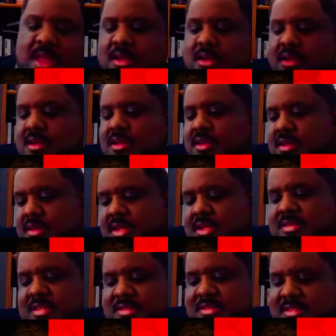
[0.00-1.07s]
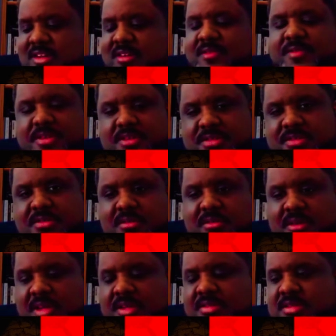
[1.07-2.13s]
And it's this difference,
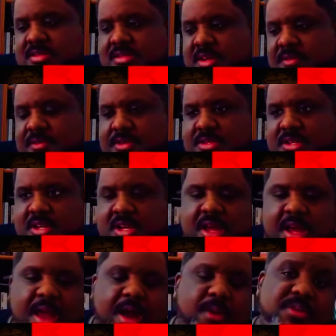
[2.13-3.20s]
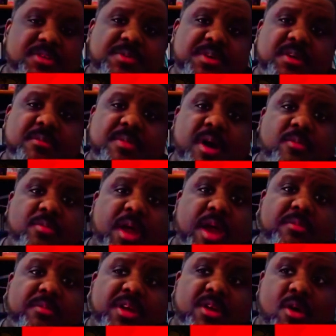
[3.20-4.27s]
right? It's this difference in how we speak about
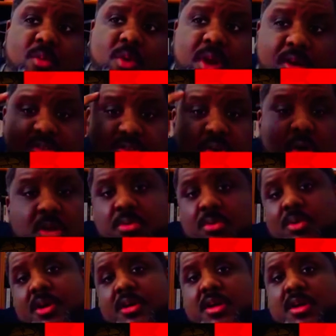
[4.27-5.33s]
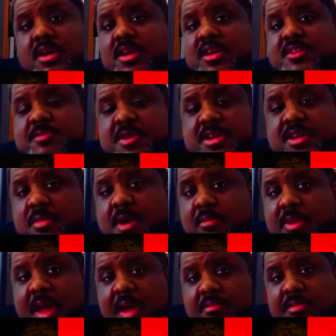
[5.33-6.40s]
black men, or what our starting point is speaking
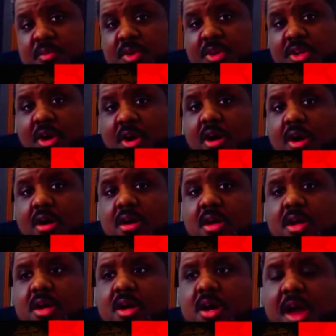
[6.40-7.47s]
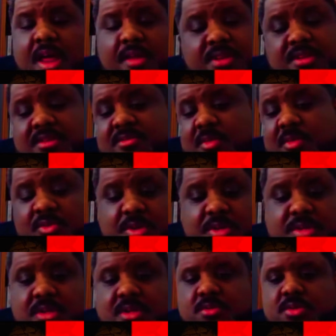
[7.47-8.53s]
about black men really are. I think this most
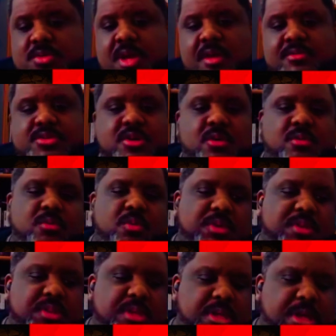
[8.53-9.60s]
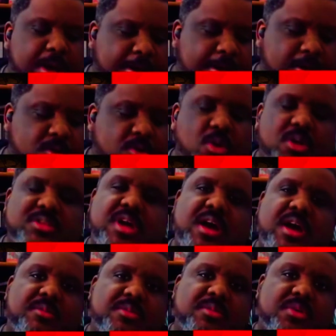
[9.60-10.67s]
recently, this was kind of shown with the New York
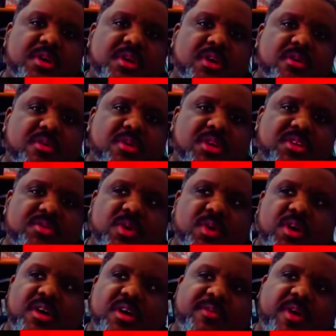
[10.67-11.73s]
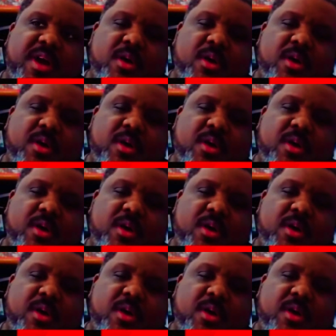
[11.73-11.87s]
Times release of